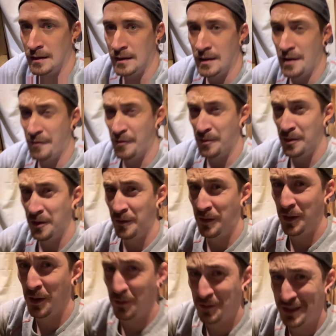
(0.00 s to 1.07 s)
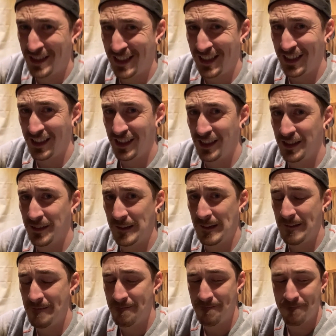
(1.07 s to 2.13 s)
I've removed the old sink.
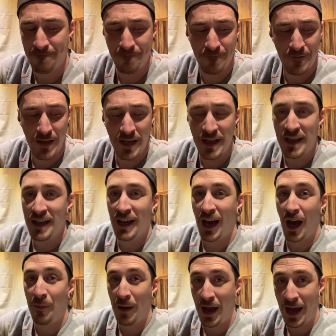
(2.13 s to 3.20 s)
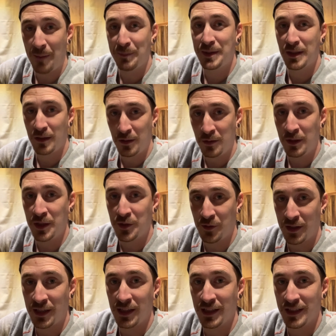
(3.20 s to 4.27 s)
I'm absolutely
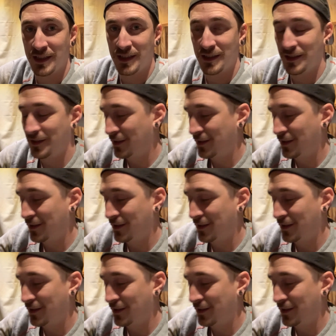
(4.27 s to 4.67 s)
dreading this.